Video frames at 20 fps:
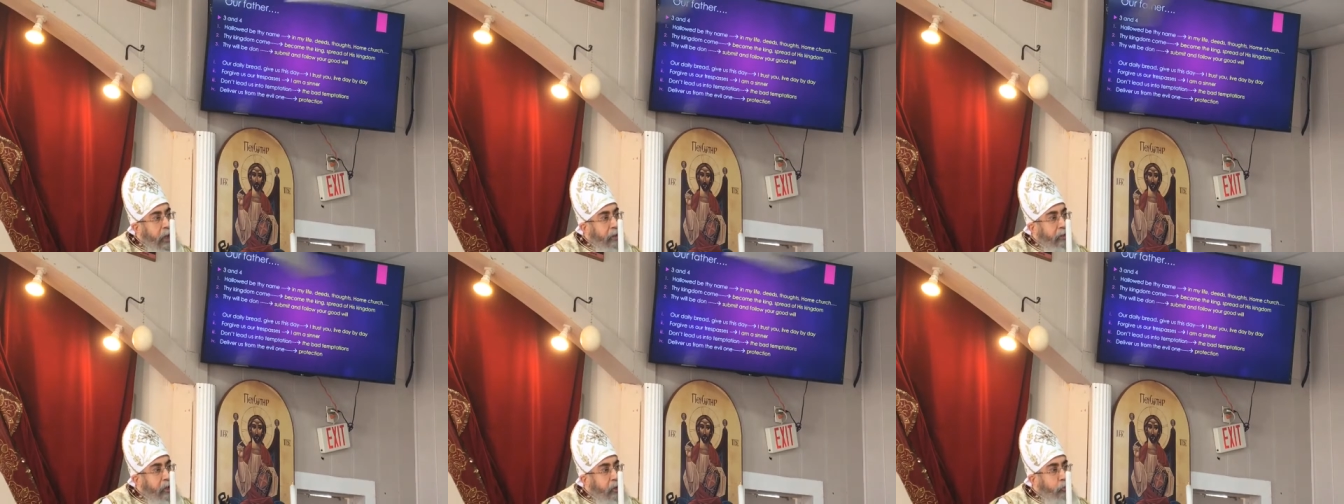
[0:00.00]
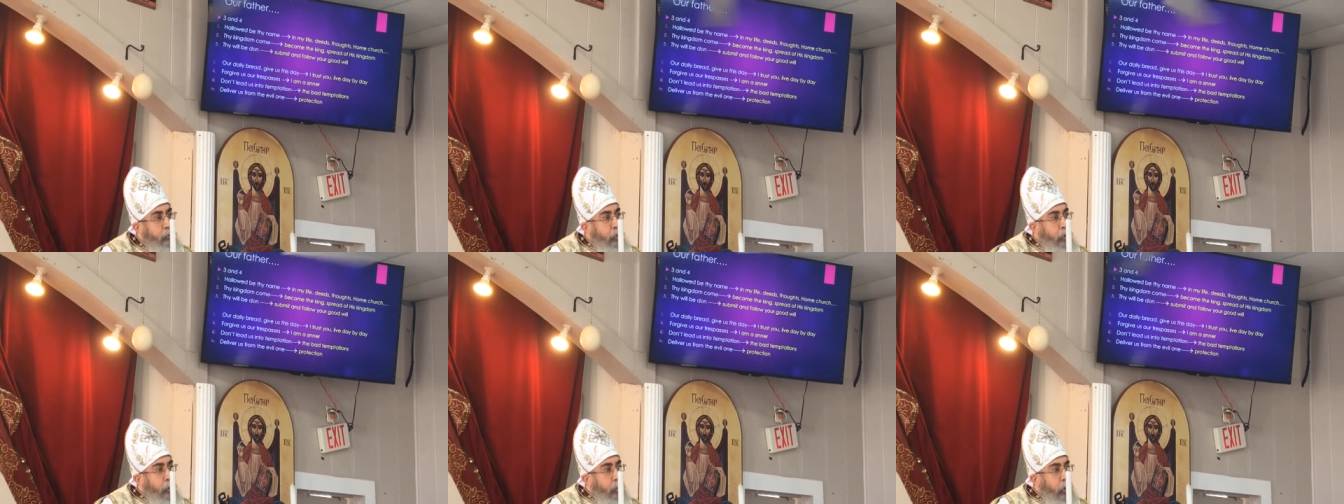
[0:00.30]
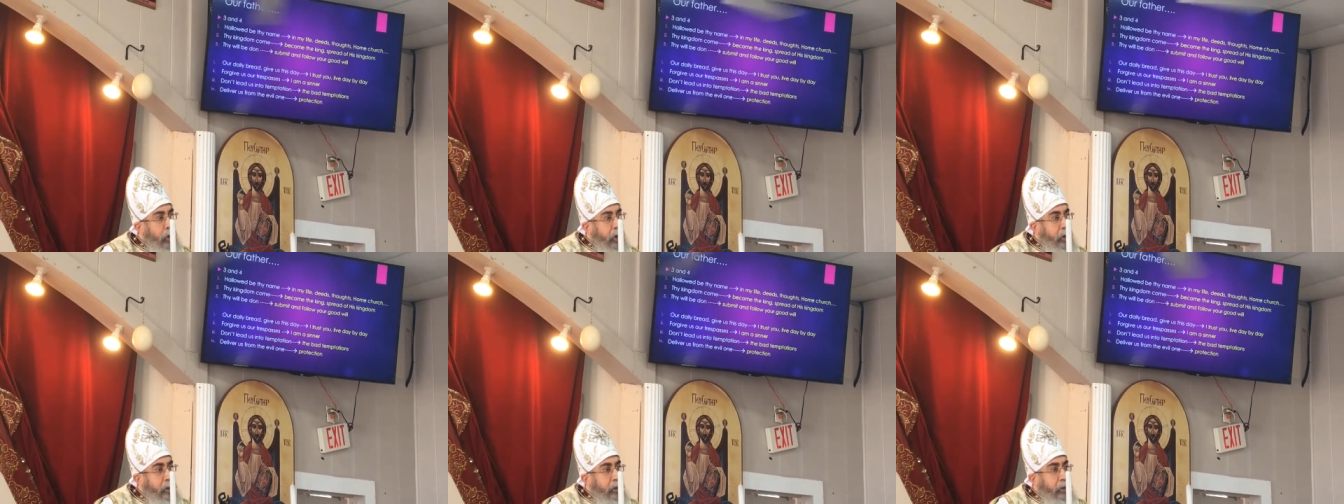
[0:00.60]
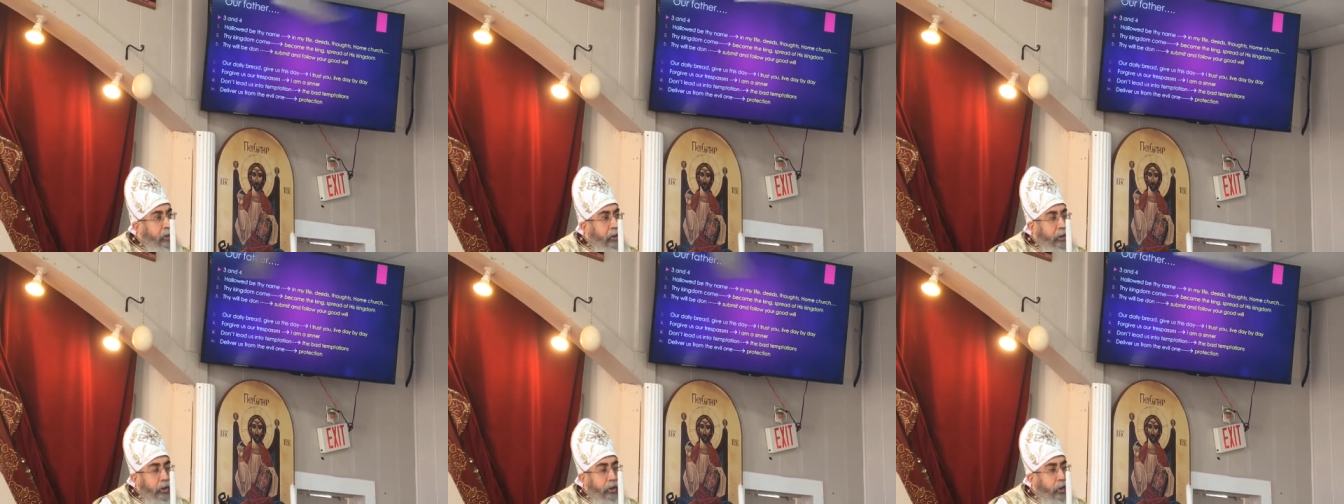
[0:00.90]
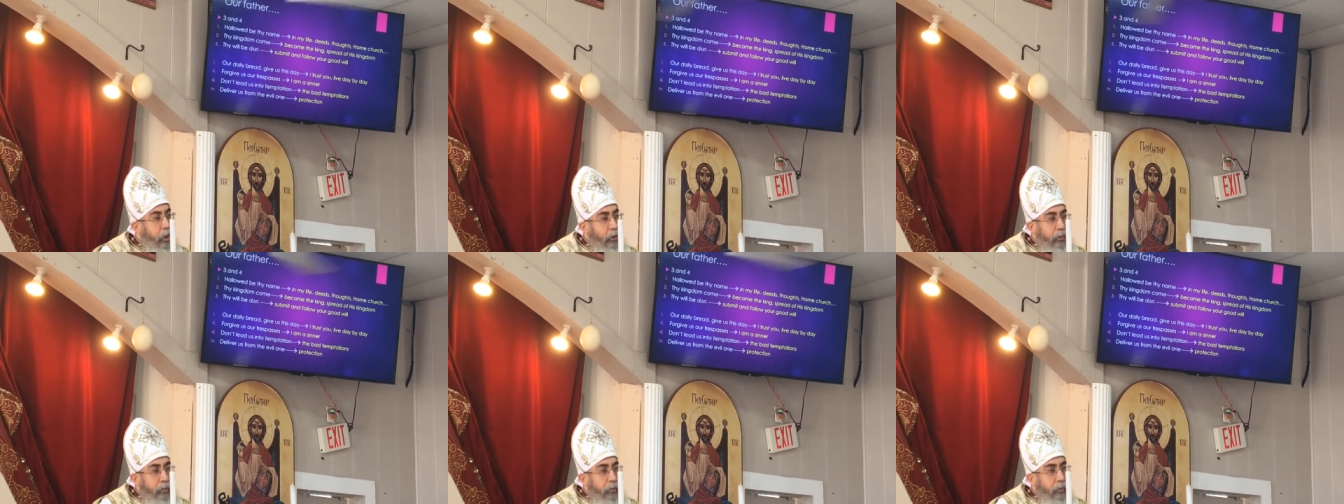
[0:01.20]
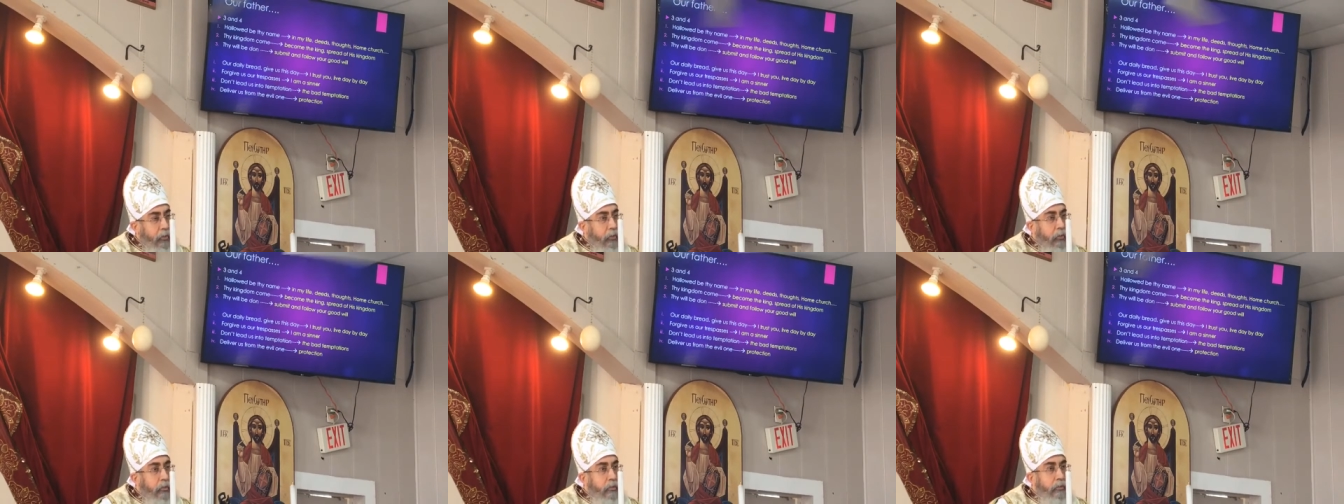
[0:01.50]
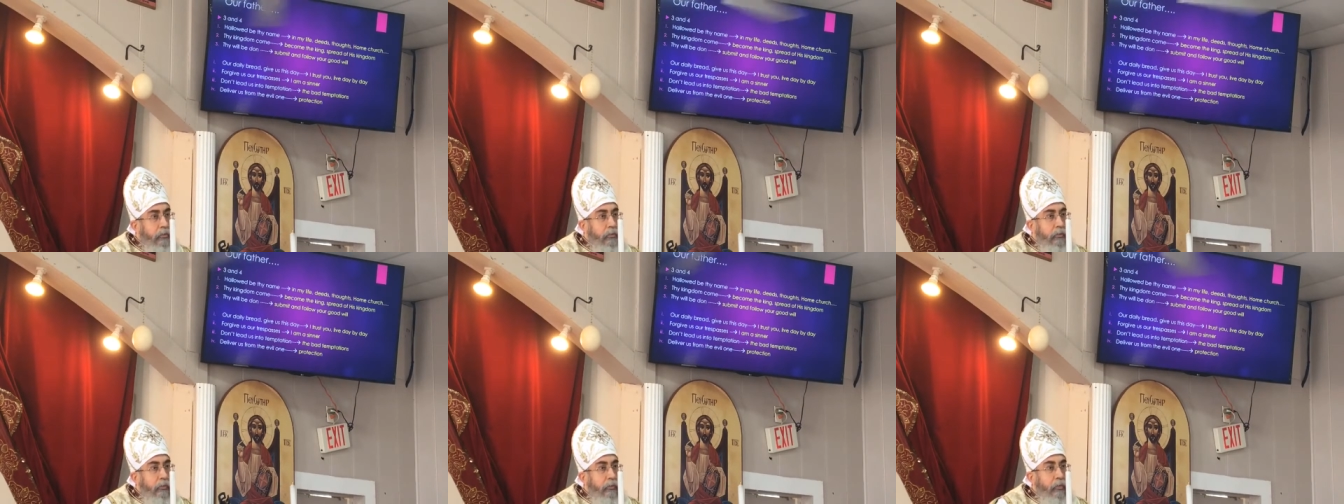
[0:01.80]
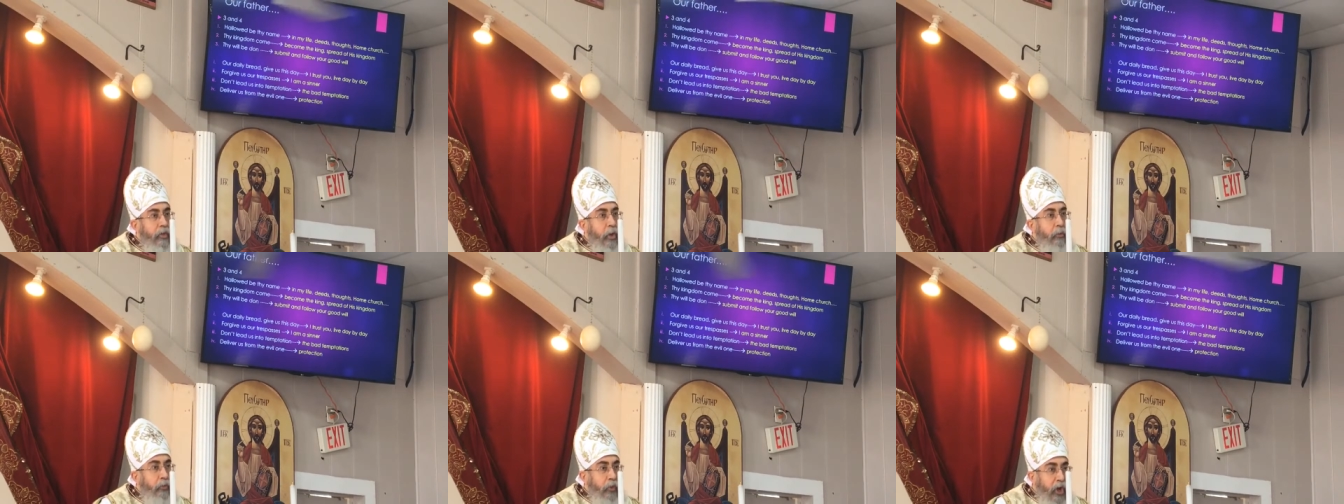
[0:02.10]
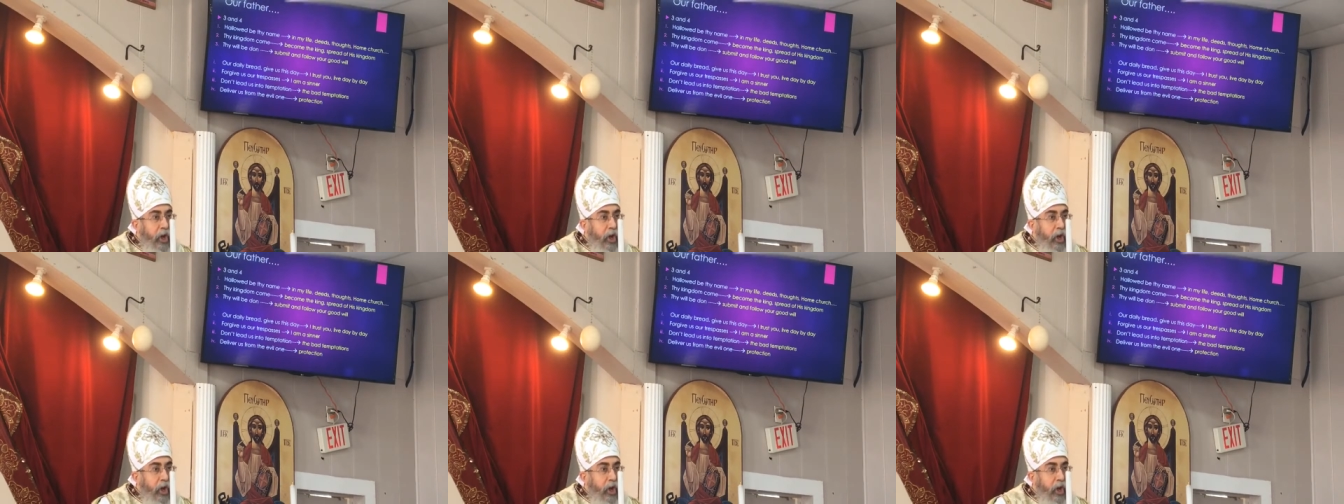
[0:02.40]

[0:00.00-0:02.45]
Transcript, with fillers: and it will work. No. The